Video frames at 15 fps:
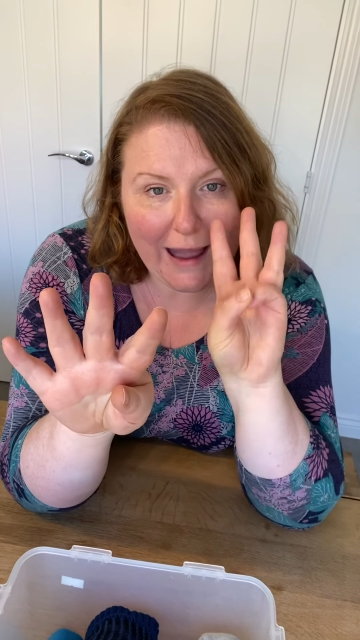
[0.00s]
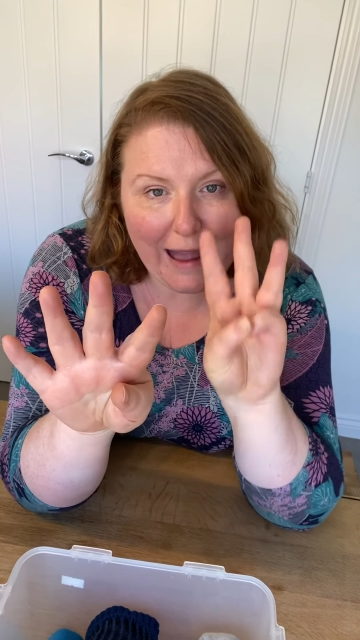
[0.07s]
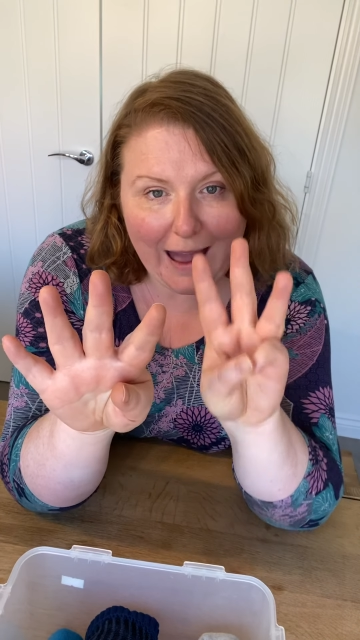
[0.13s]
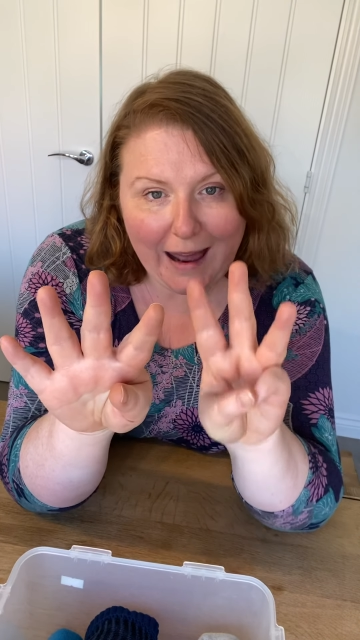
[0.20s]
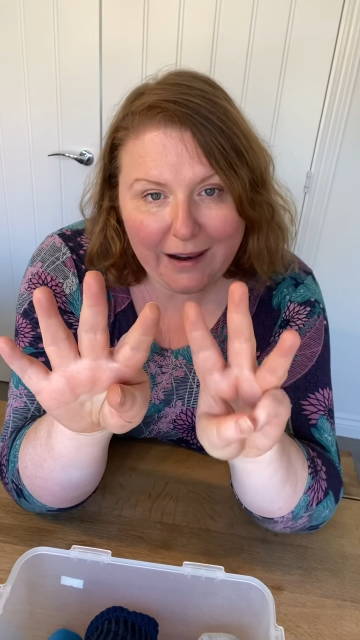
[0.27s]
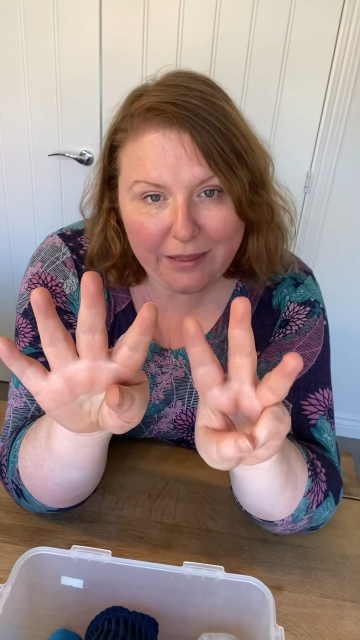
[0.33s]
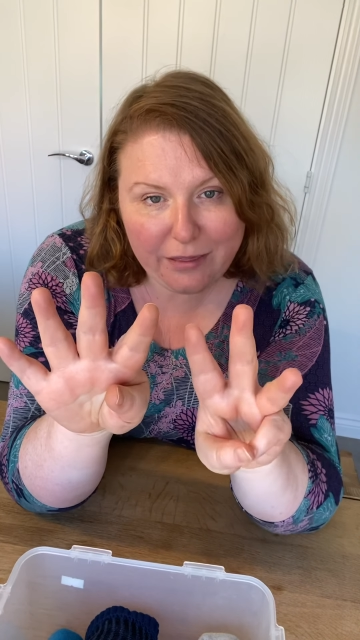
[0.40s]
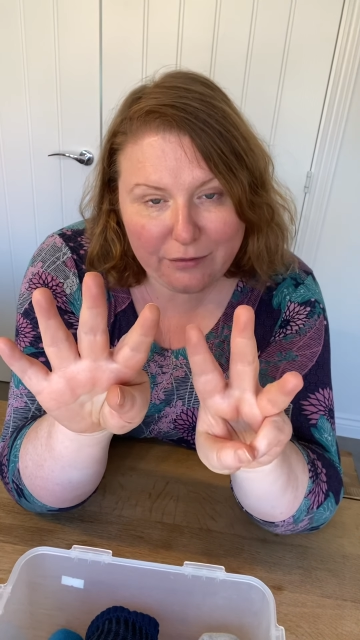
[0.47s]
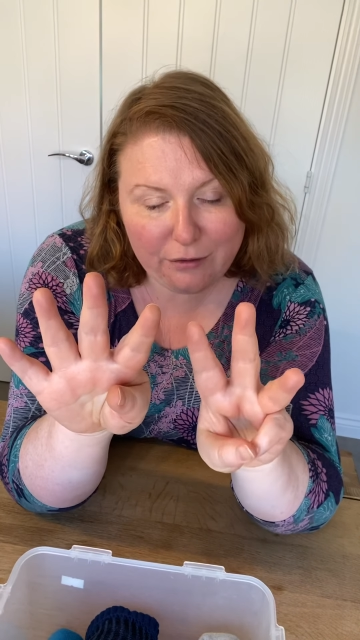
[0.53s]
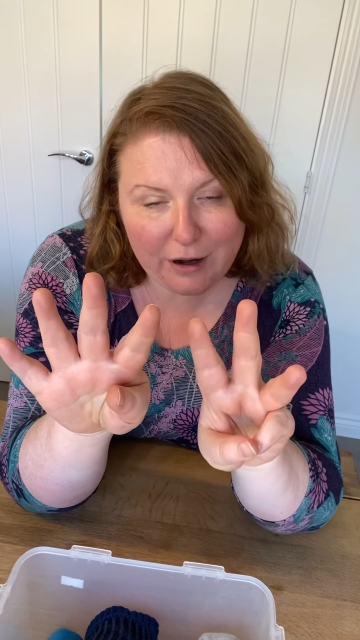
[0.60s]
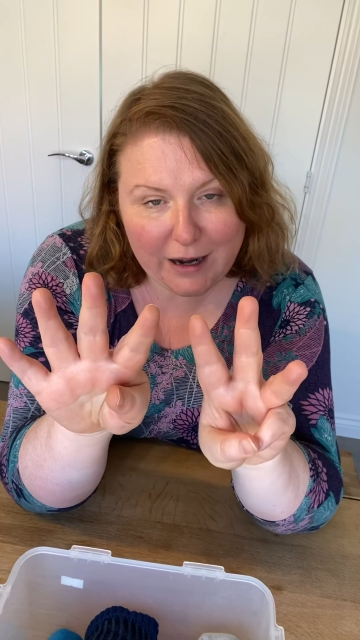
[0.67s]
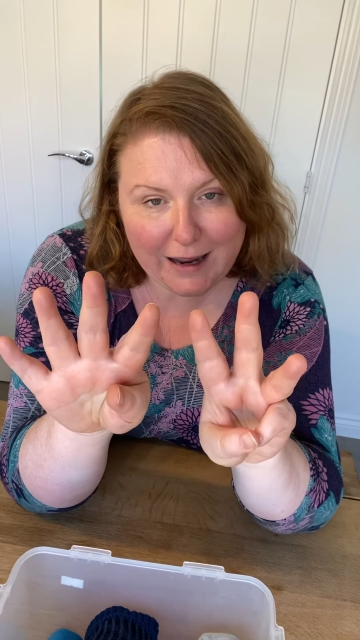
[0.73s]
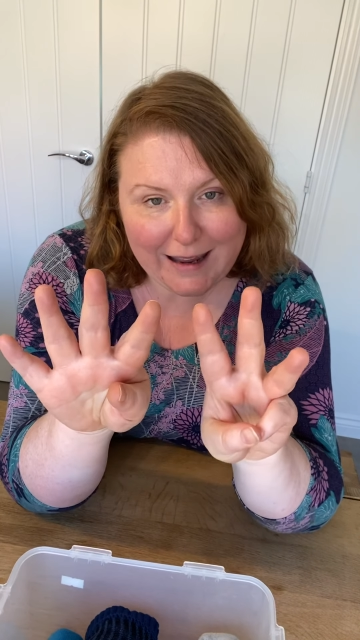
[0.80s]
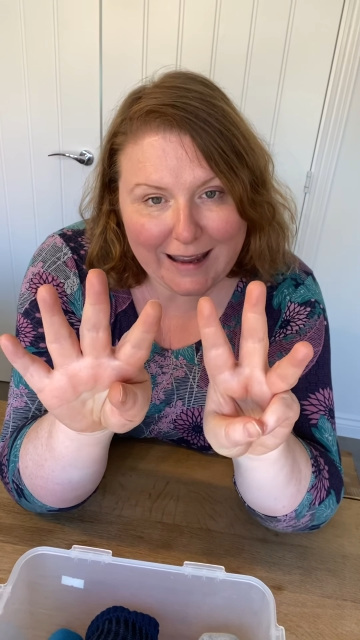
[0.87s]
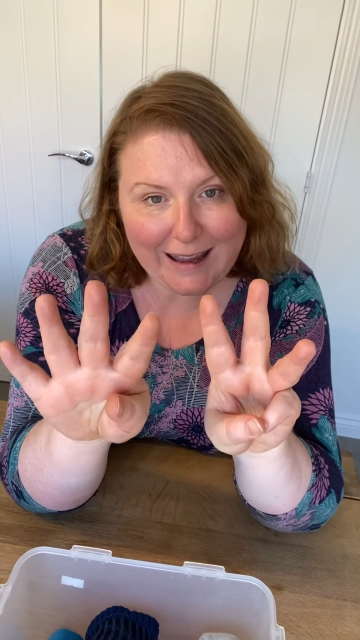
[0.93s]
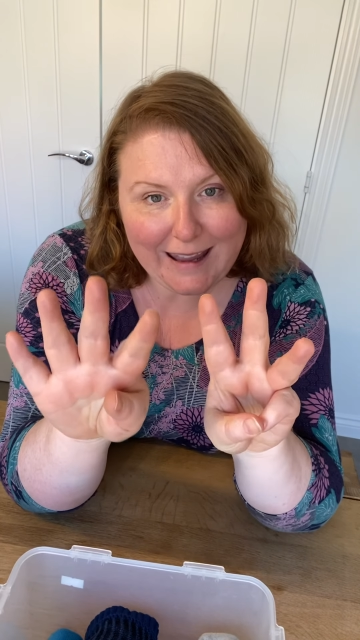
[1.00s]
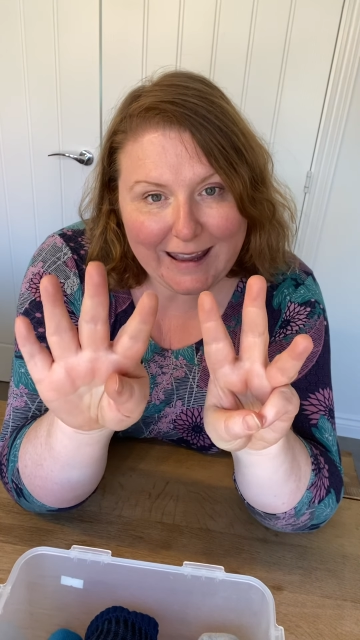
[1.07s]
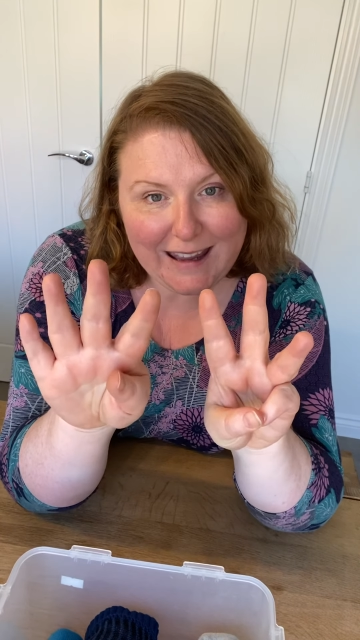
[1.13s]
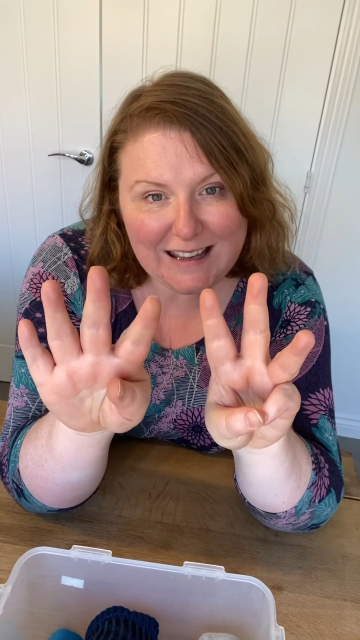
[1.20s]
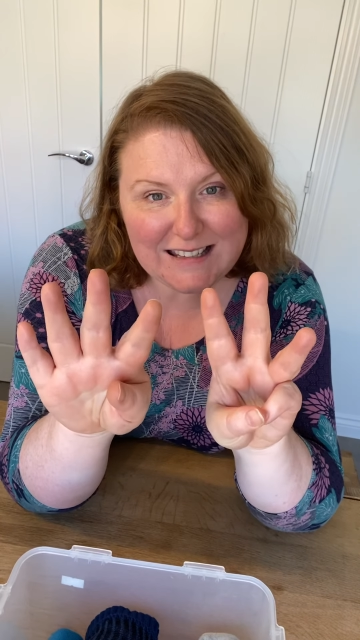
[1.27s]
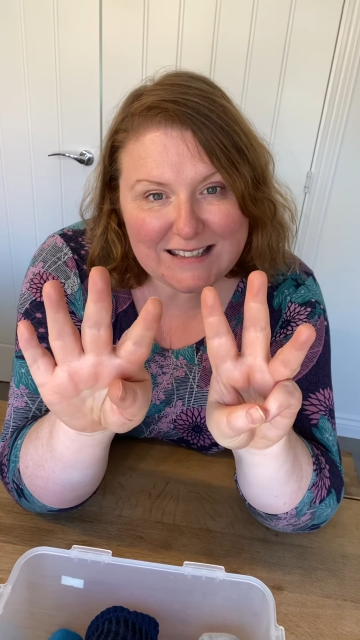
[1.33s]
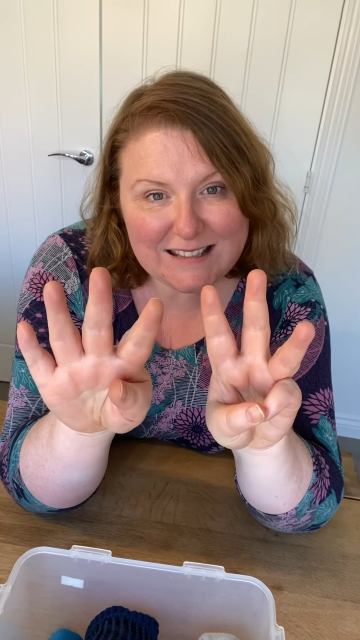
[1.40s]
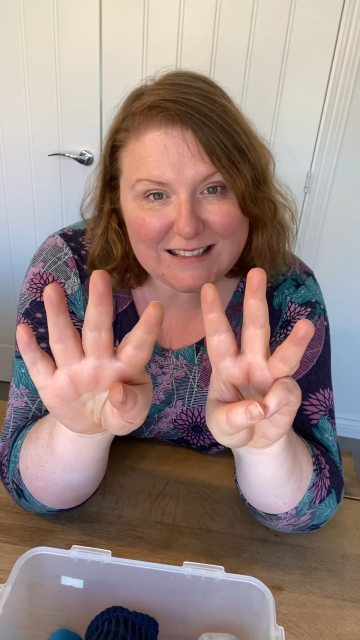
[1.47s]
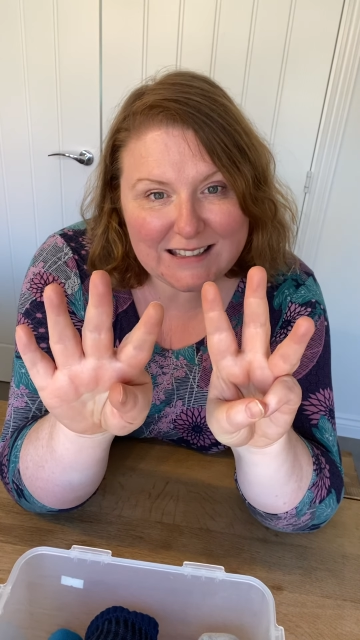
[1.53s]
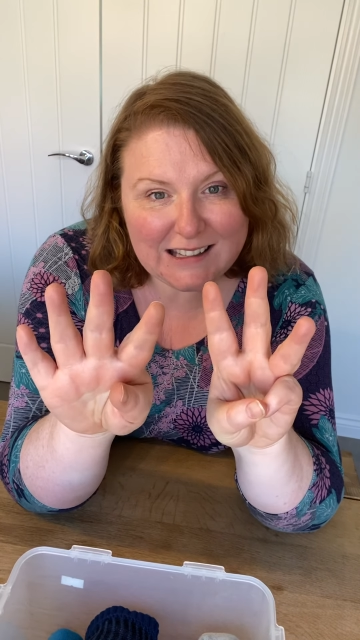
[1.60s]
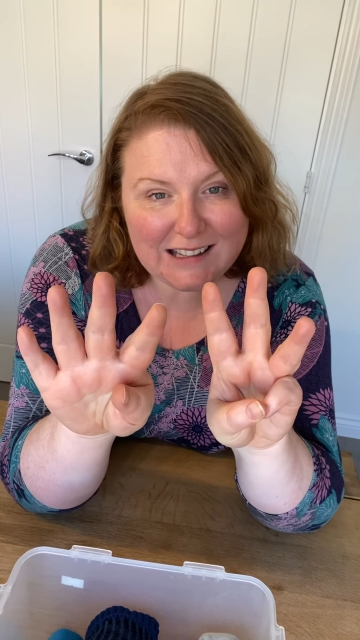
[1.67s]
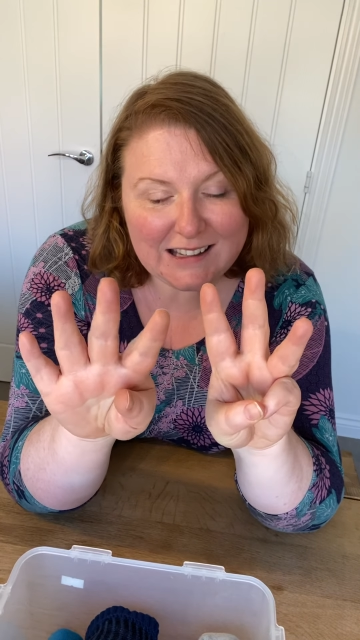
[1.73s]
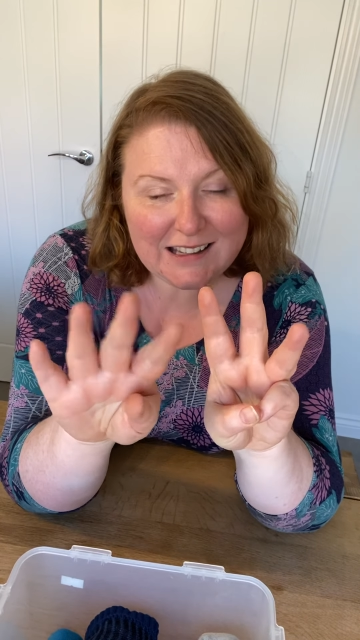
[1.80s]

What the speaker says: and 3 is